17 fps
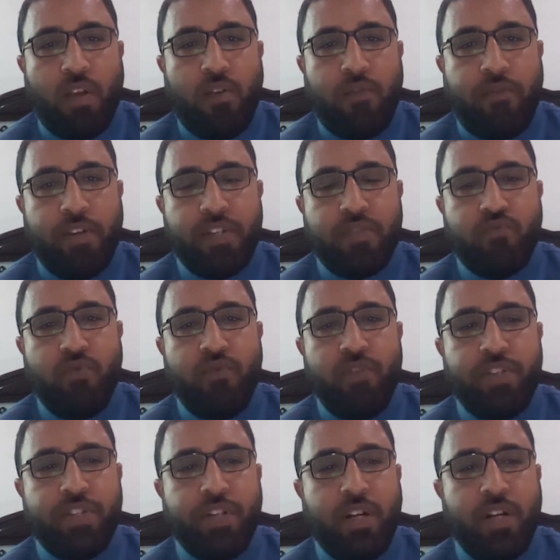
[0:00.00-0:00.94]
First we
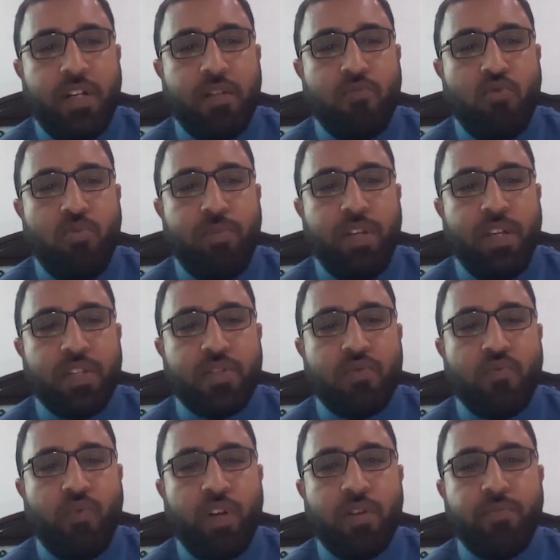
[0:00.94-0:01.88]
will start
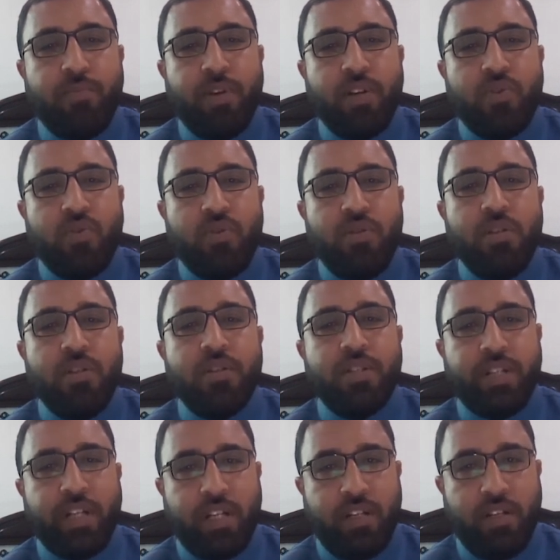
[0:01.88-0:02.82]
WBS, work breakdown
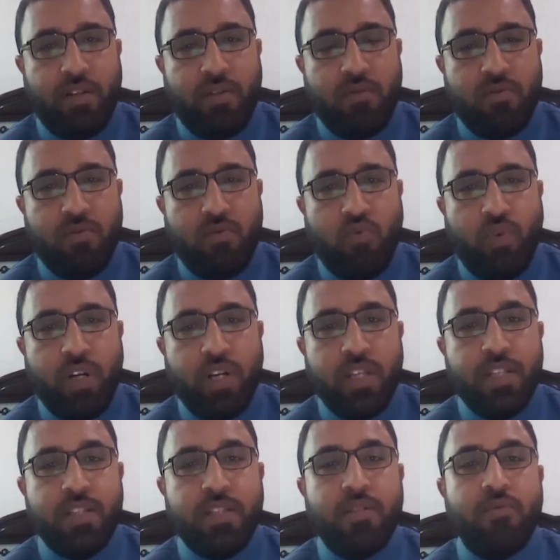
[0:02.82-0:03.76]
structure. What
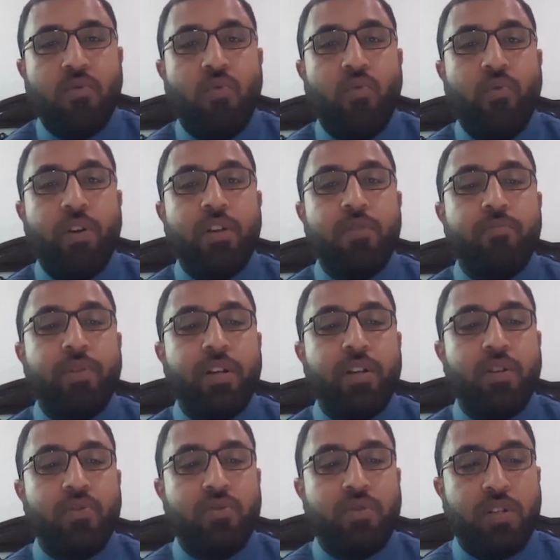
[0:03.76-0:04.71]
is work
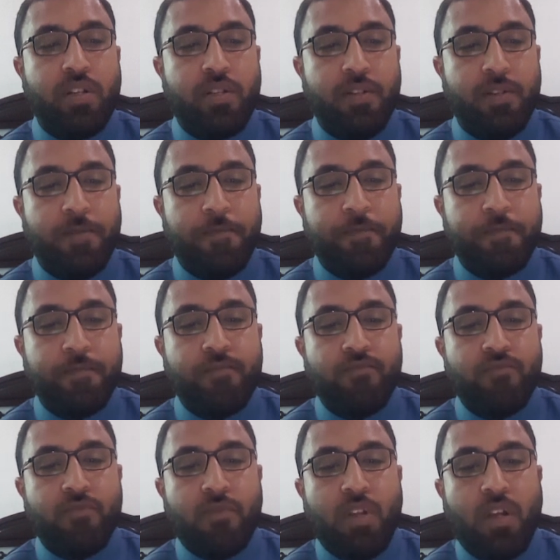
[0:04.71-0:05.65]
breakdown structure?
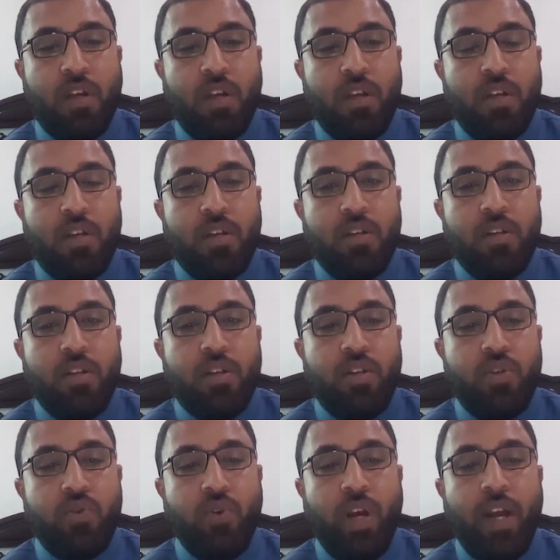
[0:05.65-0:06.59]

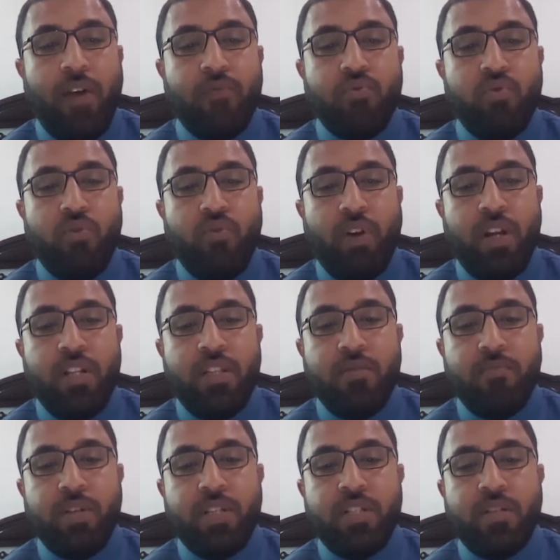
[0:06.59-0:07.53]
You have to divide
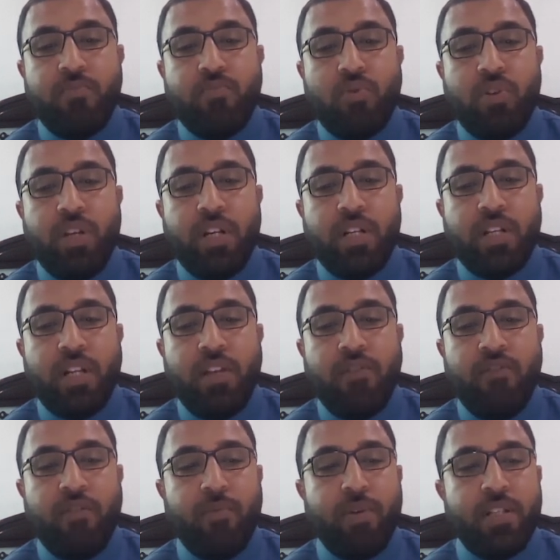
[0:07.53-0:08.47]
the major project
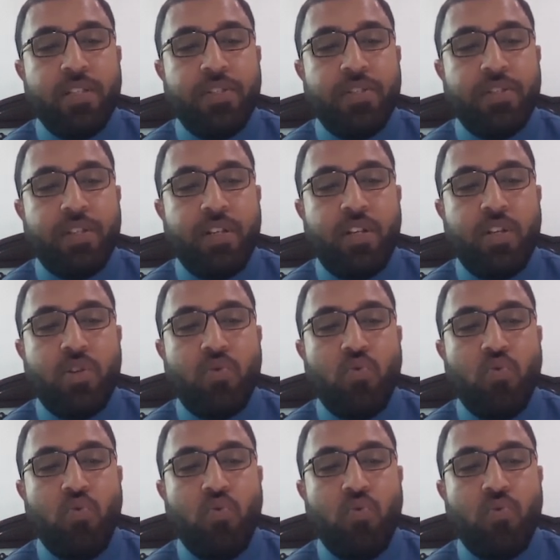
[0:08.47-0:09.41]
deliverables
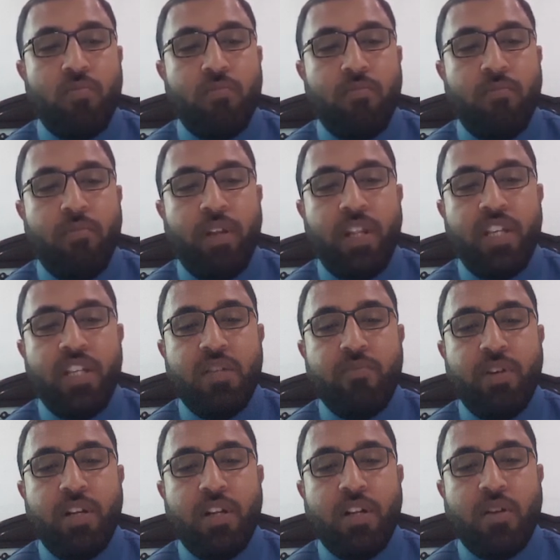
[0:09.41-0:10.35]
into
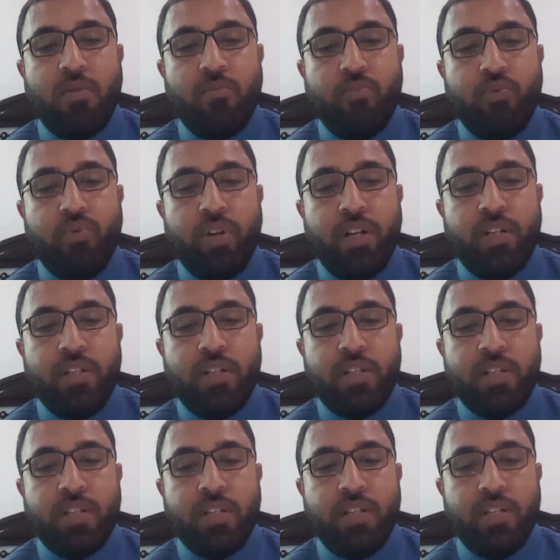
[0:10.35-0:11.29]
manageable
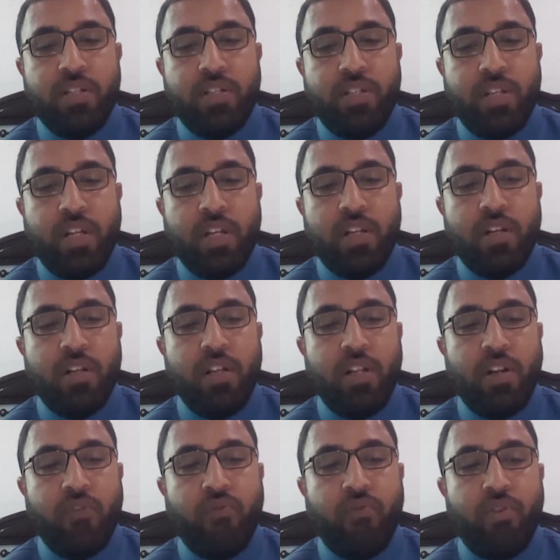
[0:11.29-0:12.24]
components,
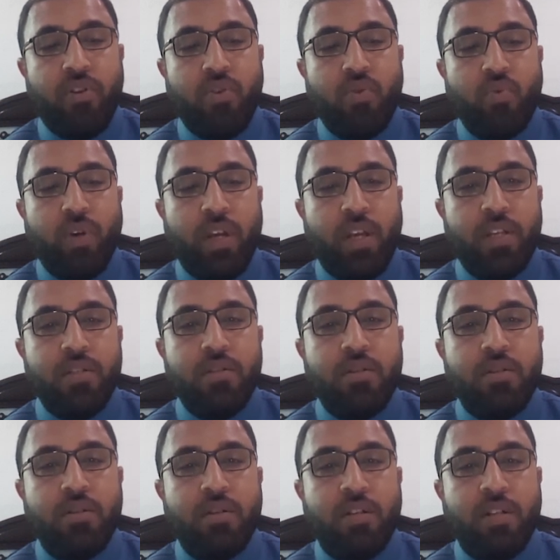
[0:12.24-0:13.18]
generally referred to
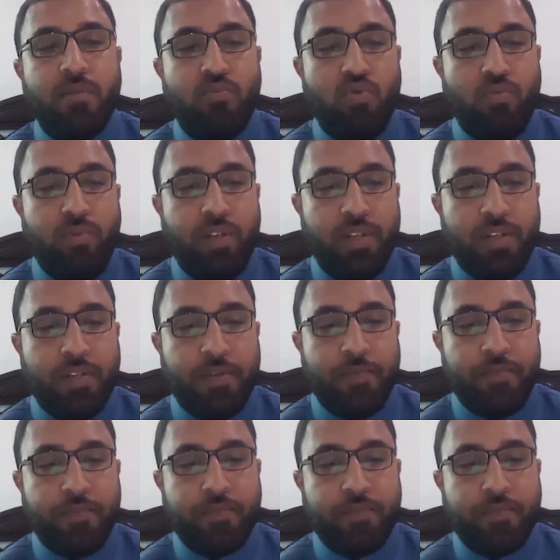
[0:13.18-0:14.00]
as WBS.